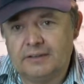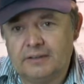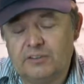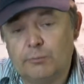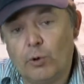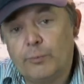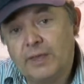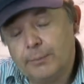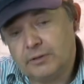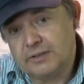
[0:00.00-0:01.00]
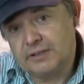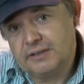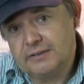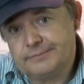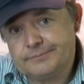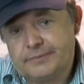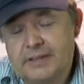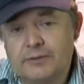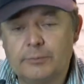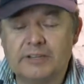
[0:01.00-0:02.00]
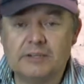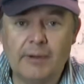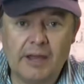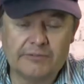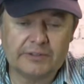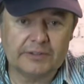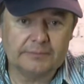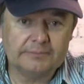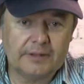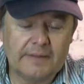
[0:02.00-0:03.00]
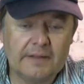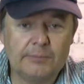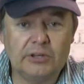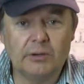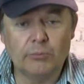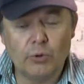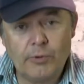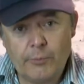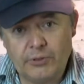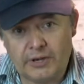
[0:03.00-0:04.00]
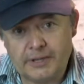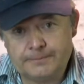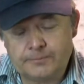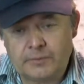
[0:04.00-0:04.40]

If more people did, then there'll be a demand for them and they'd become more popular.